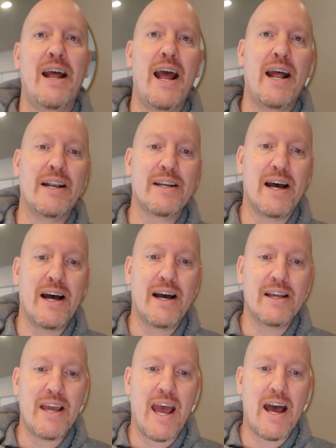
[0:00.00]
And
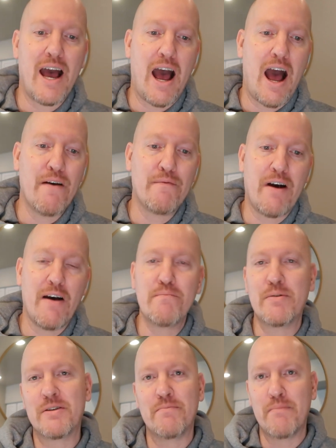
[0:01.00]
uh, yeah, I, have
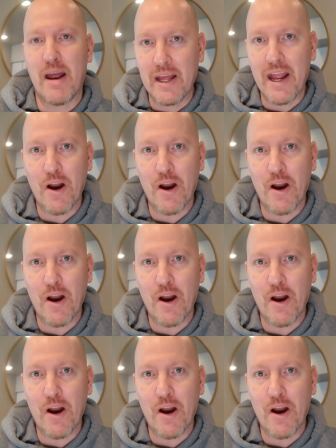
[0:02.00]
been to many